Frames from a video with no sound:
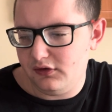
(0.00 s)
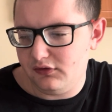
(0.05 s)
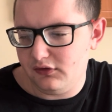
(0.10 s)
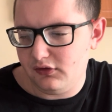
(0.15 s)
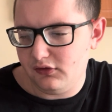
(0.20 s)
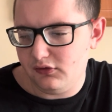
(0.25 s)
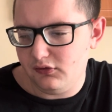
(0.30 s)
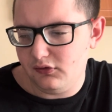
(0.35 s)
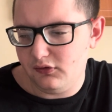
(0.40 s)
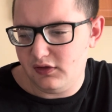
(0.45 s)

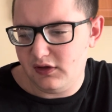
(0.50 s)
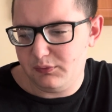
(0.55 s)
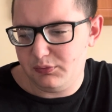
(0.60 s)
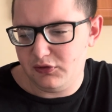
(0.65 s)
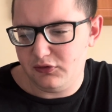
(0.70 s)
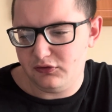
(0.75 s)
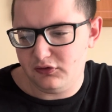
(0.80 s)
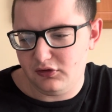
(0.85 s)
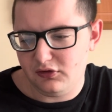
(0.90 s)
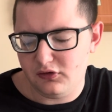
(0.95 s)
include, the
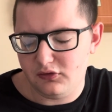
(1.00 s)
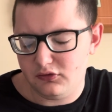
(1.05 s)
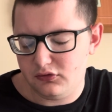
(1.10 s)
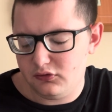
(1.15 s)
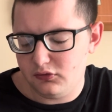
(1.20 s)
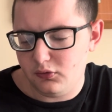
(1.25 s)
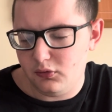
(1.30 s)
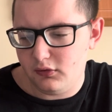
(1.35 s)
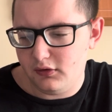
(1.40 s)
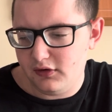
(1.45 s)
episodes are called
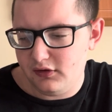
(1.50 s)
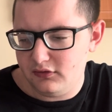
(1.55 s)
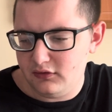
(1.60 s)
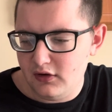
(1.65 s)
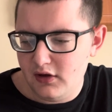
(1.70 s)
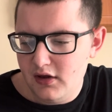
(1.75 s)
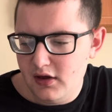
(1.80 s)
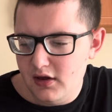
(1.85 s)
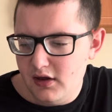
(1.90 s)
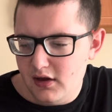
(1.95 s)
stories.
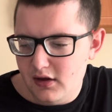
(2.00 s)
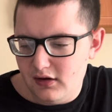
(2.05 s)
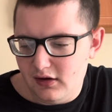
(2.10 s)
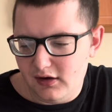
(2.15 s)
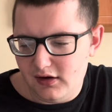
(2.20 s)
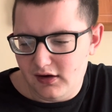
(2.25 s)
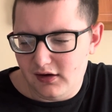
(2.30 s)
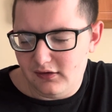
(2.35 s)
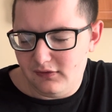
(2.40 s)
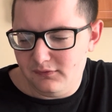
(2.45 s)

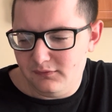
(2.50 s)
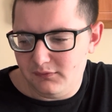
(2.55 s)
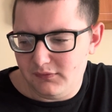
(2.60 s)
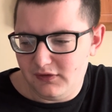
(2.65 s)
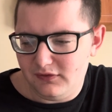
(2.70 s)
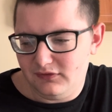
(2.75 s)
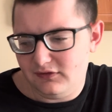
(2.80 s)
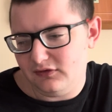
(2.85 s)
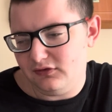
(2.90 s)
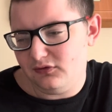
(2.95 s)
But
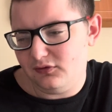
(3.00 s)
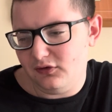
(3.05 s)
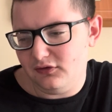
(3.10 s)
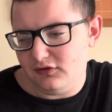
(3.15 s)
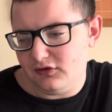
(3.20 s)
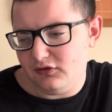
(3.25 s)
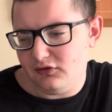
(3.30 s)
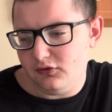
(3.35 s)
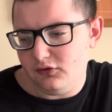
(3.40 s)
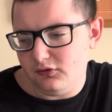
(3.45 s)
it says stories
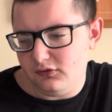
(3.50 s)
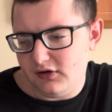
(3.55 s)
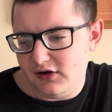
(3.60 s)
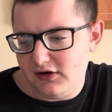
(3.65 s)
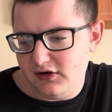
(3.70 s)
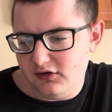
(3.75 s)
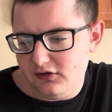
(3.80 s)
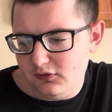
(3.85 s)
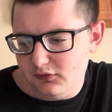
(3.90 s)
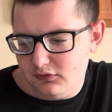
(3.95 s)
include Now
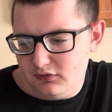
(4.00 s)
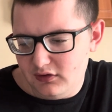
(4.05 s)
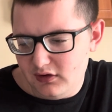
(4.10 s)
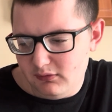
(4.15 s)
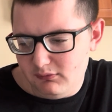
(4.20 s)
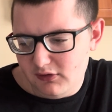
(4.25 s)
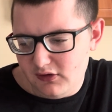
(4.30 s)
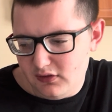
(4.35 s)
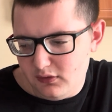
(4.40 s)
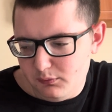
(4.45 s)
You Don't See
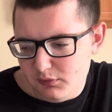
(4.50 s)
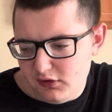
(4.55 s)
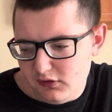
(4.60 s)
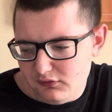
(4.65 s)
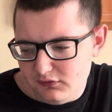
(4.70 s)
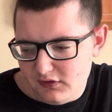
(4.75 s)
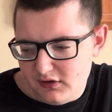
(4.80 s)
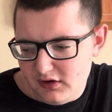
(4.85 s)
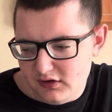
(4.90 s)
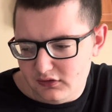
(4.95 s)
Me, The
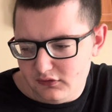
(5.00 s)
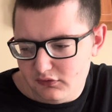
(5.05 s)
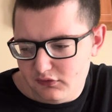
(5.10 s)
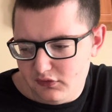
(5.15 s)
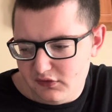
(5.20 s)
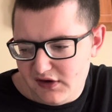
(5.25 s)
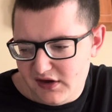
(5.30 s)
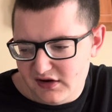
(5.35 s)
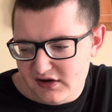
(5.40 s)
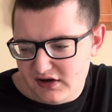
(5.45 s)
Briefcase,
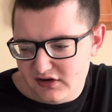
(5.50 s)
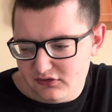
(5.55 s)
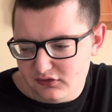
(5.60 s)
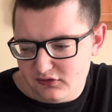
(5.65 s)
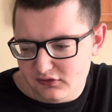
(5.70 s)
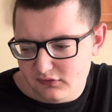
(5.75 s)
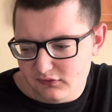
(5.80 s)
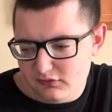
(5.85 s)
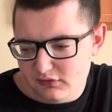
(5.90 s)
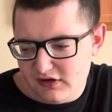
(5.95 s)

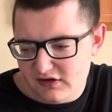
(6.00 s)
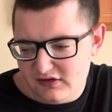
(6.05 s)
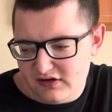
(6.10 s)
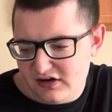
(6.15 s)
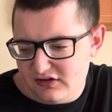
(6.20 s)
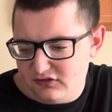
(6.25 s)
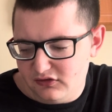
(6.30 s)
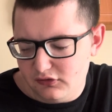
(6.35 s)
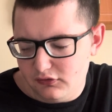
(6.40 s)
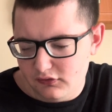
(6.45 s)

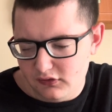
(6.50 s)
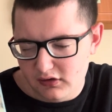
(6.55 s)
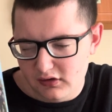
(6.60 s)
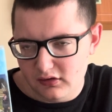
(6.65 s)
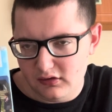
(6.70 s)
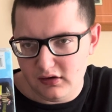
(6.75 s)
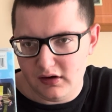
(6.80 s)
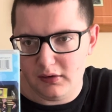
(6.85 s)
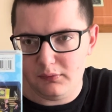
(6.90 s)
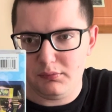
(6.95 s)
Flatastrophe,
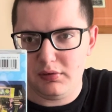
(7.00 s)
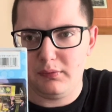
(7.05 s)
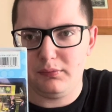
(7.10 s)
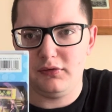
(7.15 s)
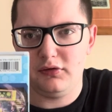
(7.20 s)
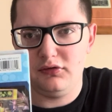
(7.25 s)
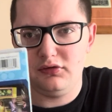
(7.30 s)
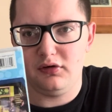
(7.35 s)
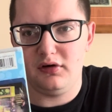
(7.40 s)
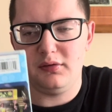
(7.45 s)
and
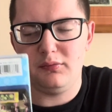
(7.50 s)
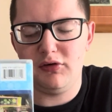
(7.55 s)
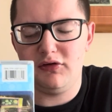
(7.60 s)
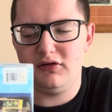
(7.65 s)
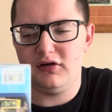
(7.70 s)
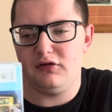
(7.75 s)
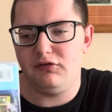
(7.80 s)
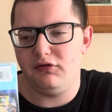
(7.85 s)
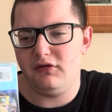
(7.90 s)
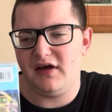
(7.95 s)
Puppet Show. I almost
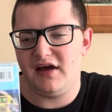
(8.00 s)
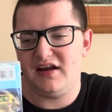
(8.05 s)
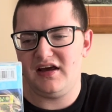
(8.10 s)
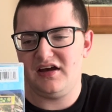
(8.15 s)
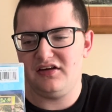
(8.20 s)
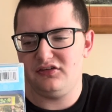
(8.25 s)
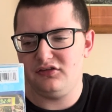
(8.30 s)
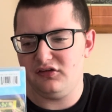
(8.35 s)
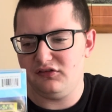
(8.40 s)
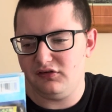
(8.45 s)
said
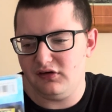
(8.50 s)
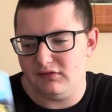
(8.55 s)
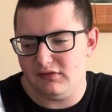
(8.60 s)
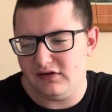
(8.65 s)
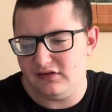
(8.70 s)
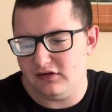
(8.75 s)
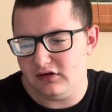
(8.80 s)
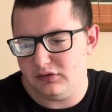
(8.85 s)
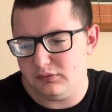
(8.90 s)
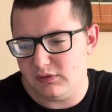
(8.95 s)
Flatastrophe, but I
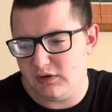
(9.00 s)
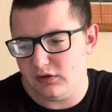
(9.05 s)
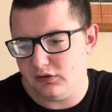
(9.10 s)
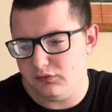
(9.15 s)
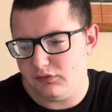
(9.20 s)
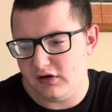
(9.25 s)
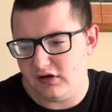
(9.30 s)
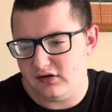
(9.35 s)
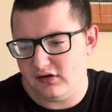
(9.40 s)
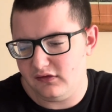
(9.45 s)
think it's pronounced
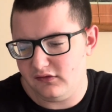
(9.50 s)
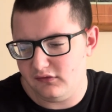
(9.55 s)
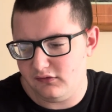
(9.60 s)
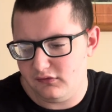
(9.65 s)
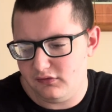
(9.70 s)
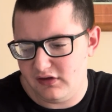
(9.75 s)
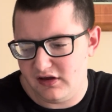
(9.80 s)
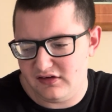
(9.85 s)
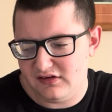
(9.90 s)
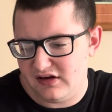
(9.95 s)

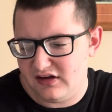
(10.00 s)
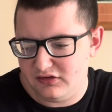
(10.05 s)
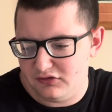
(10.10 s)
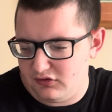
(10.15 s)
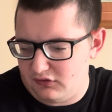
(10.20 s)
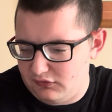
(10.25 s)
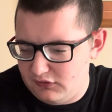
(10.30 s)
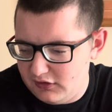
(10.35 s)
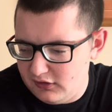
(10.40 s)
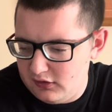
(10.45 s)

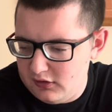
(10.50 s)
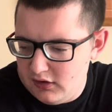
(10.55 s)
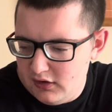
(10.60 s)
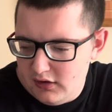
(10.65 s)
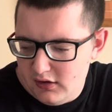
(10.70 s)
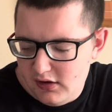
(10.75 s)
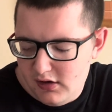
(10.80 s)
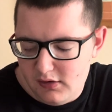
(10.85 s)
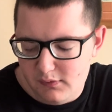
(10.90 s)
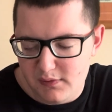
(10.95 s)
Flatastrophe.
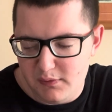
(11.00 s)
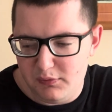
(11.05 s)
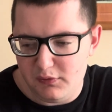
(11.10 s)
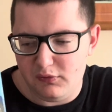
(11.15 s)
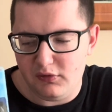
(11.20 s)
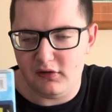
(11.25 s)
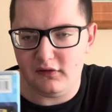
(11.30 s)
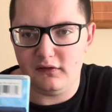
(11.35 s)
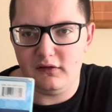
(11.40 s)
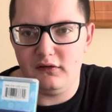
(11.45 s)
I might be
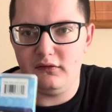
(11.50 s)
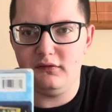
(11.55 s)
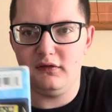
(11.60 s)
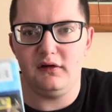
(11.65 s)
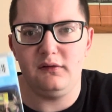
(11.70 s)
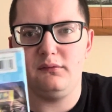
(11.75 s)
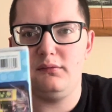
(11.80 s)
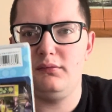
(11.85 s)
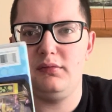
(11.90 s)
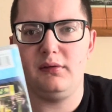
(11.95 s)
wrong though. And
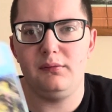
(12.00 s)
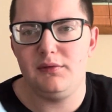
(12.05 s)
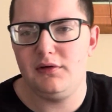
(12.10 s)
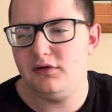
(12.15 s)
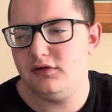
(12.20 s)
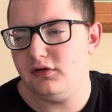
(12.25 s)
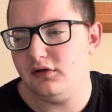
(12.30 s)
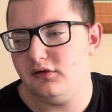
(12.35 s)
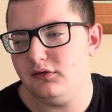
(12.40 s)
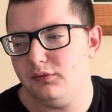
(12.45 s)
then Puppet
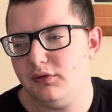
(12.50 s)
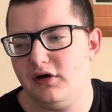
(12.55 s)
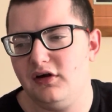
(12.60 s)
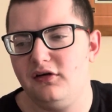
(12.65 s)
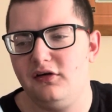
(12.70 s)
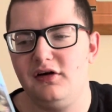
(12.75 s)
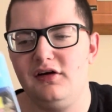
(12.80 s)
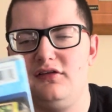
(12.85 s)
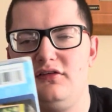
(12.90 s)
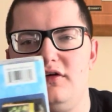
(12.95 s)
Show as well, I
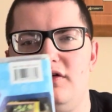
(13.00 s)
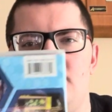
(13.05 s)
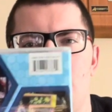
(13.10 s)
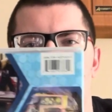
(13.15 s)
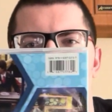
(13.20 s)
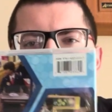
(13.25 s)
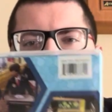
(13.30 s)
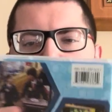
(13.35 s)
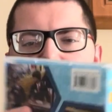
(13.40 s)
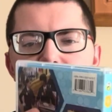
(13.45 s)
already said
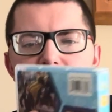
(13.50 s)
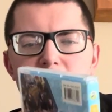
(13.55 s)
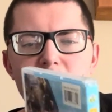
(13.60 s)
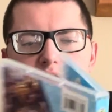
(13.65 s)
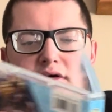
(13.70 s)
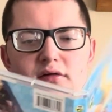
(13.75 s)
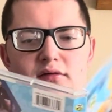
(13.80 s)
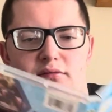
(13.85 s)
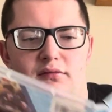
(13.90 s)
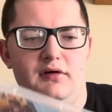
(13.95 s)
that.
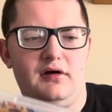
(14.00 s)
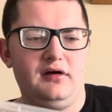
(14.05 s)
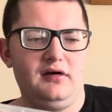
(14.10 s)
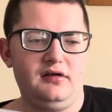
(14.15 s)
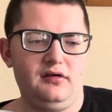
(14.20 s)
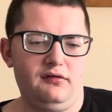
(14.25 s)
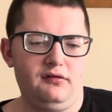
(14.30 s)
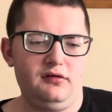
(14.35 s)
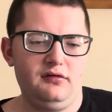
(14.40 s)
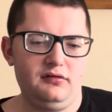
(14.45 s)
Yeah,
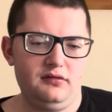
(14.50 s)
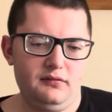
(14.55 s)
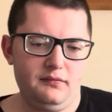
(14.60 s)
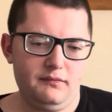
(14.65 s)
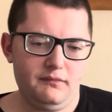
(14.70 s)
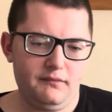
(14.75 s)
anyways.